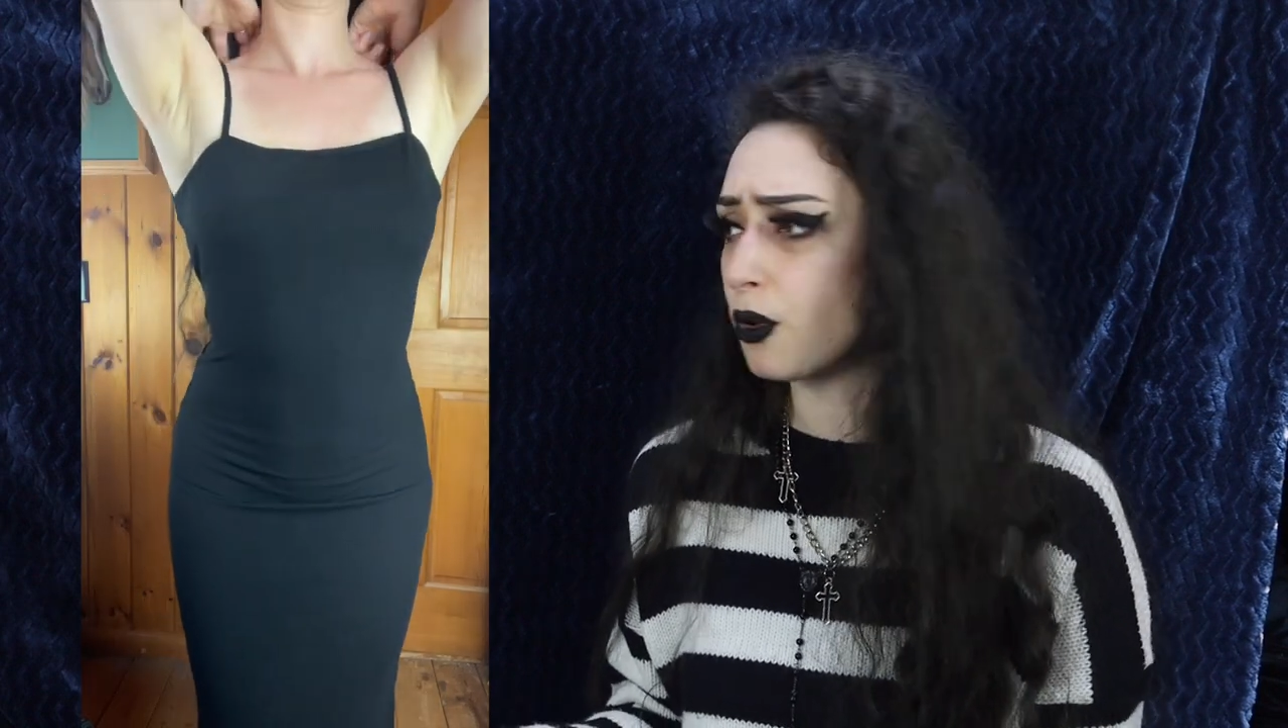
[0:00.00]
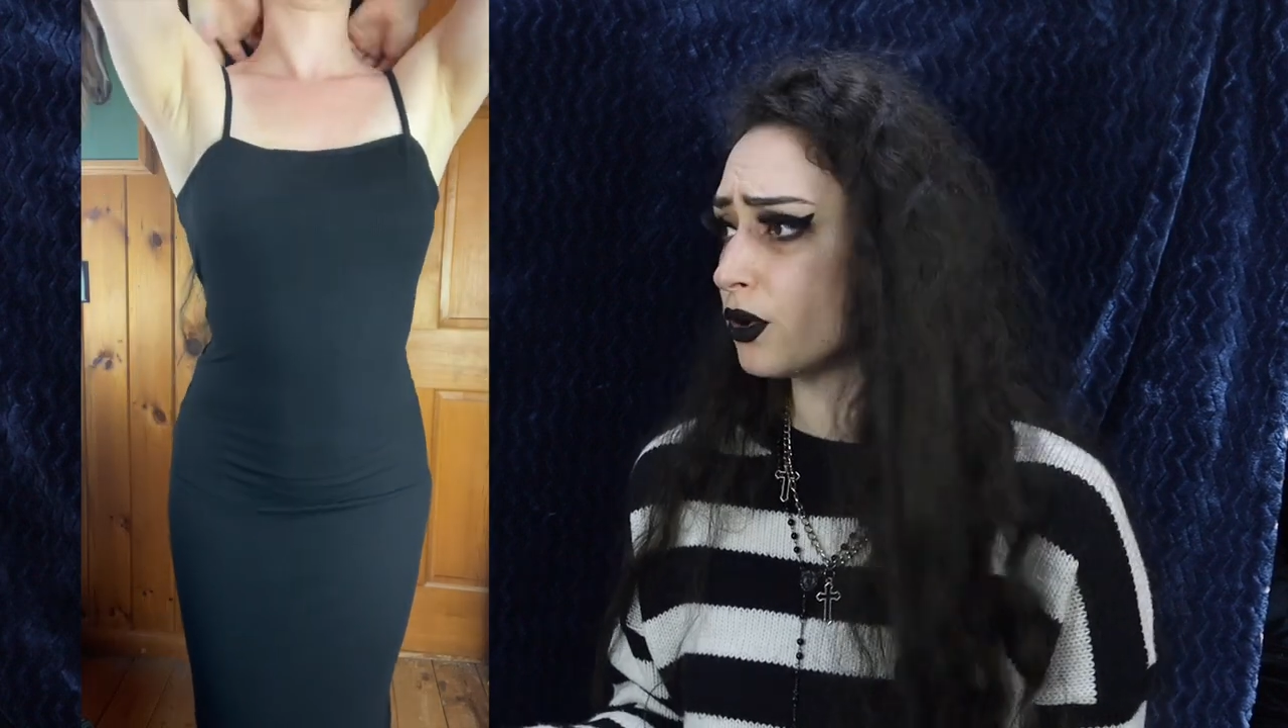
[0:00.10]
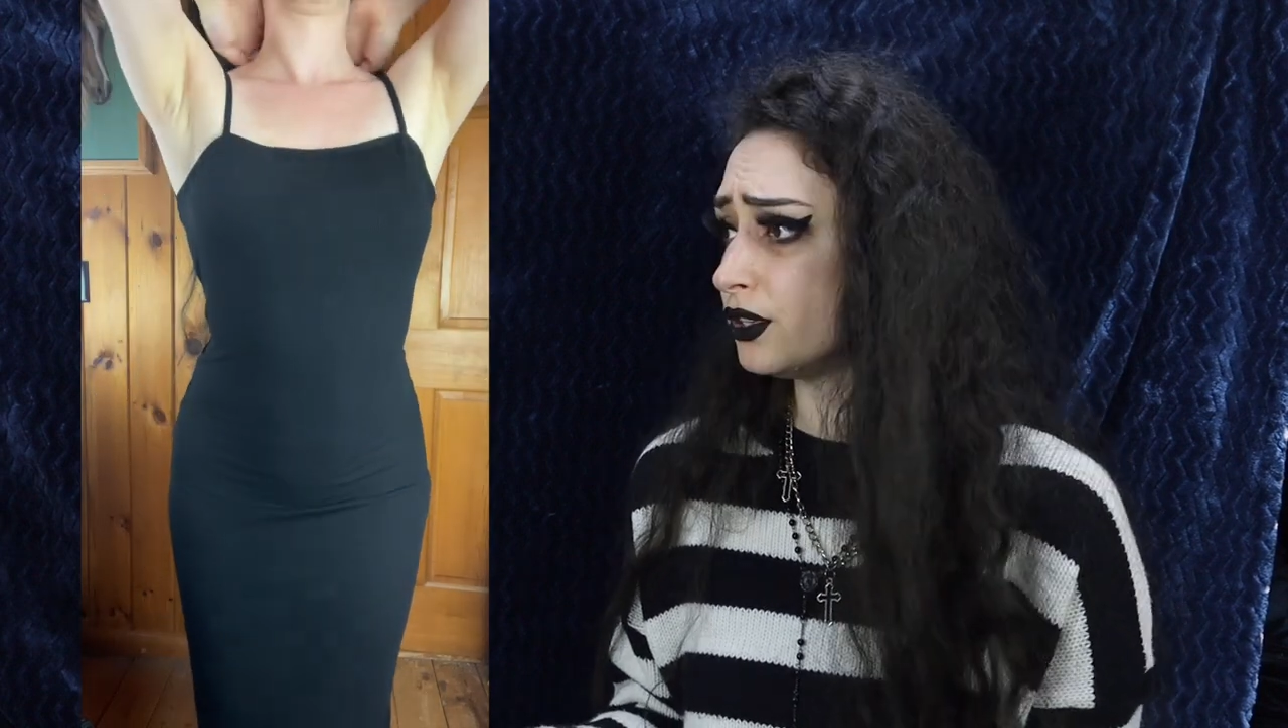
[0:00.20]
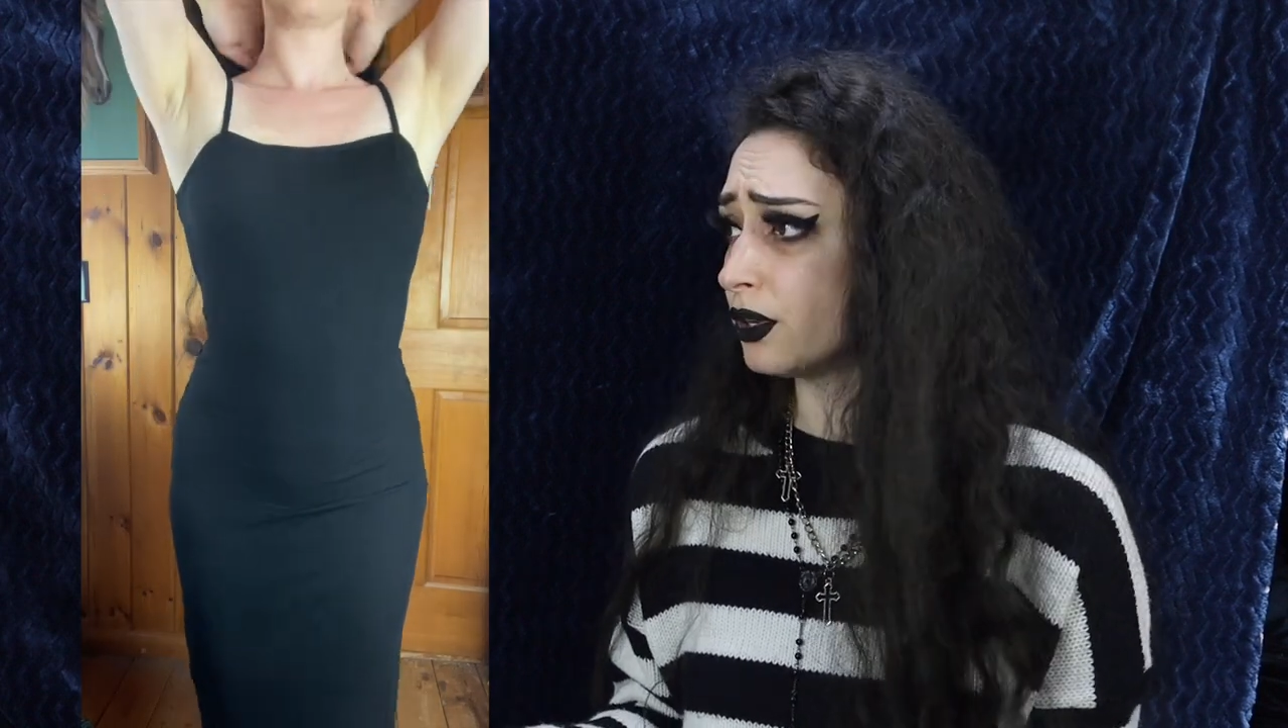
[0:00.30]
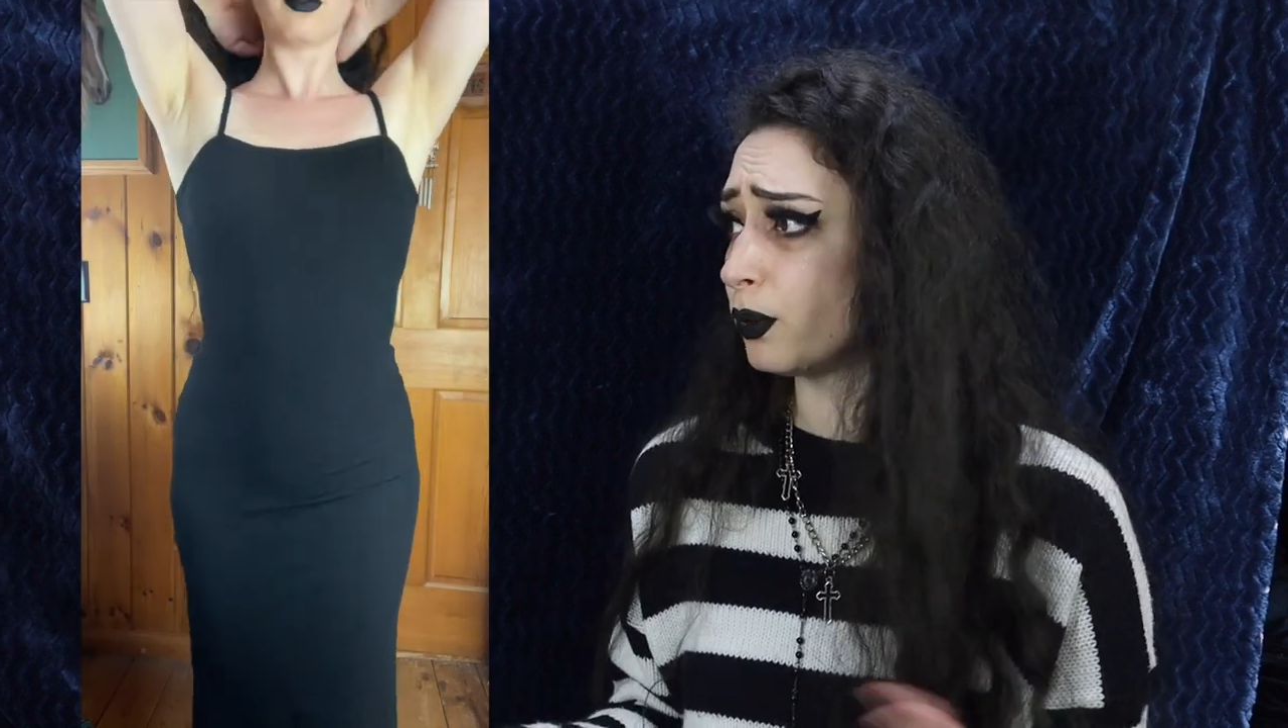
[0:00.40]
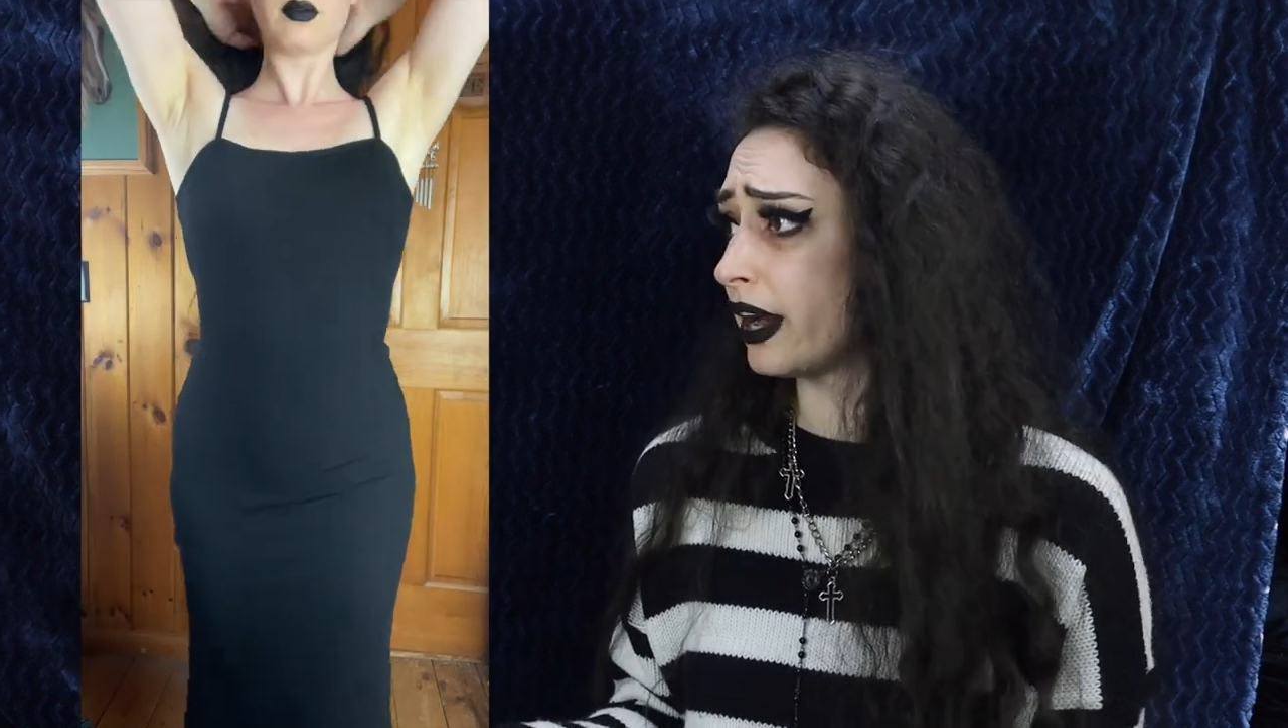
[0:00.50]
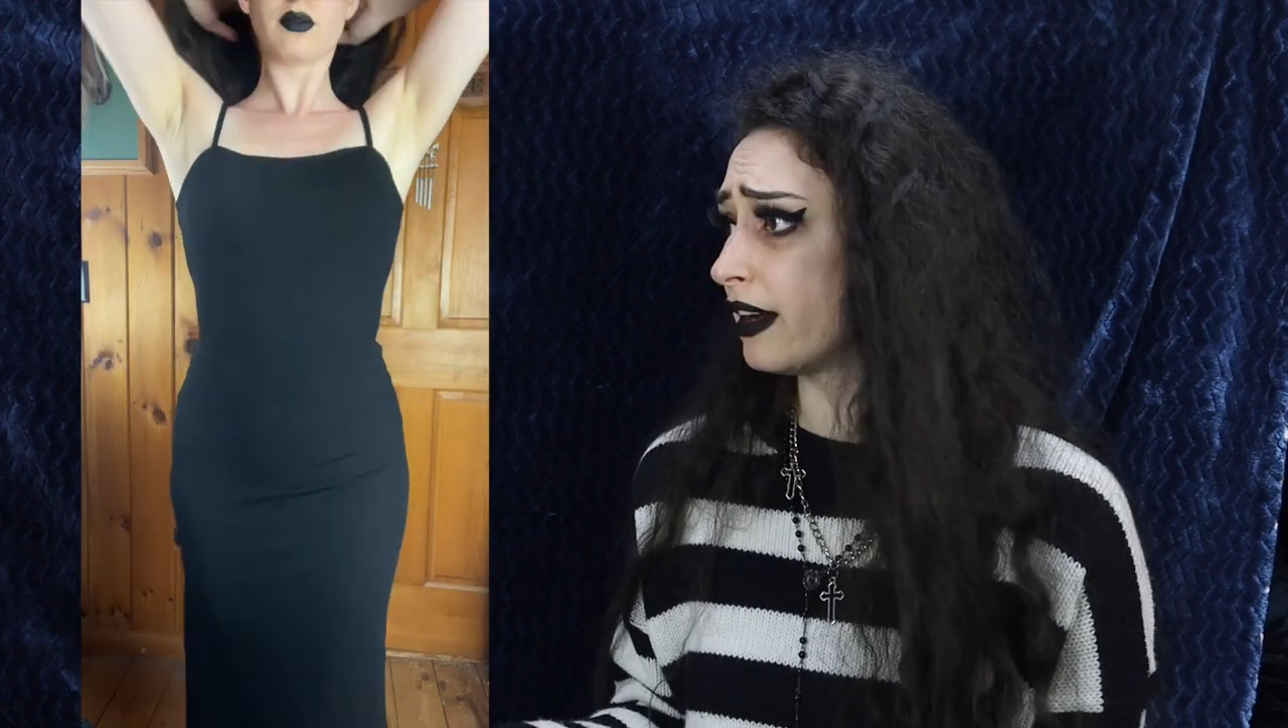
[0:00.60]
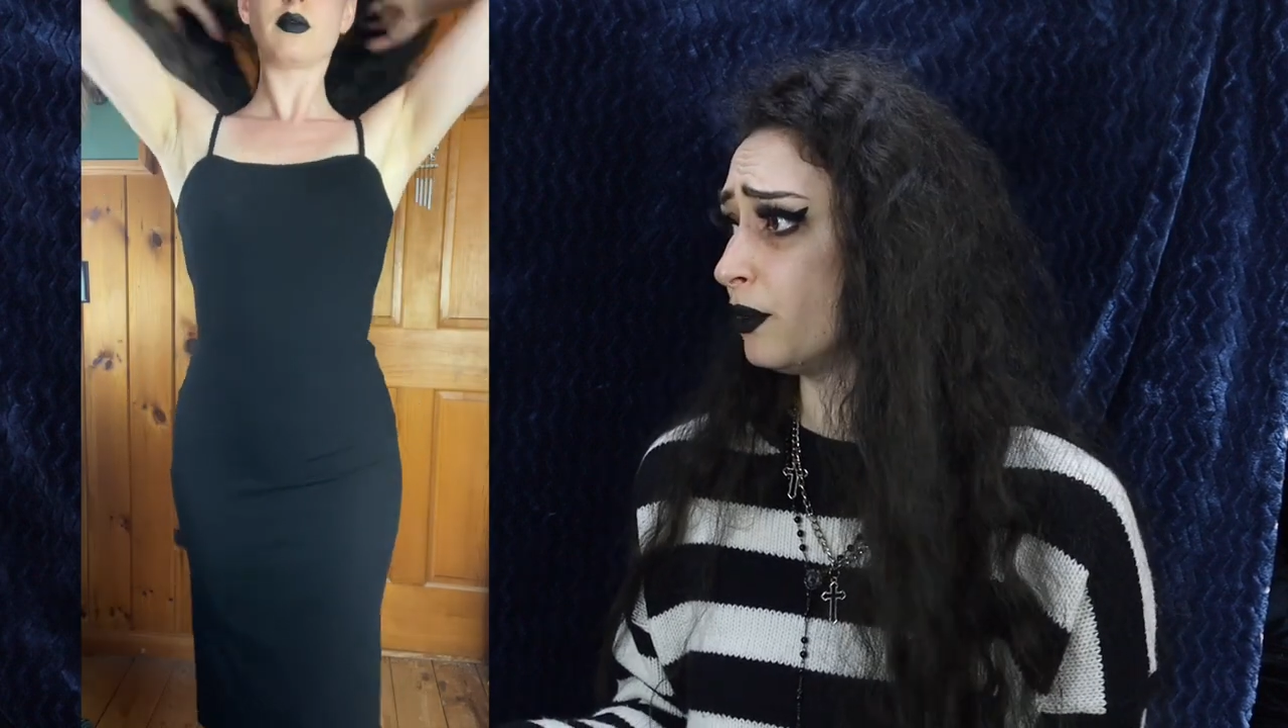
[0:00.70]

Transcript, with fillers: or you could wear